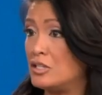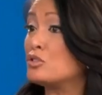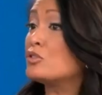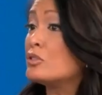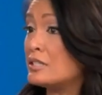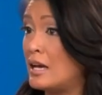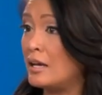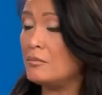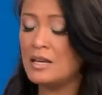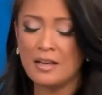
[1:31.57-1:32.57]
Eastern
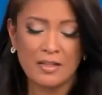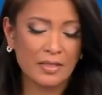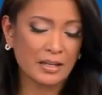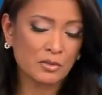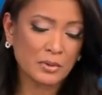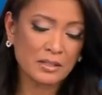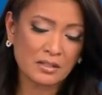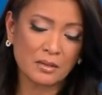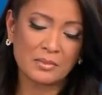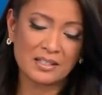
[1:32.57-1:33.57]
time. That's when some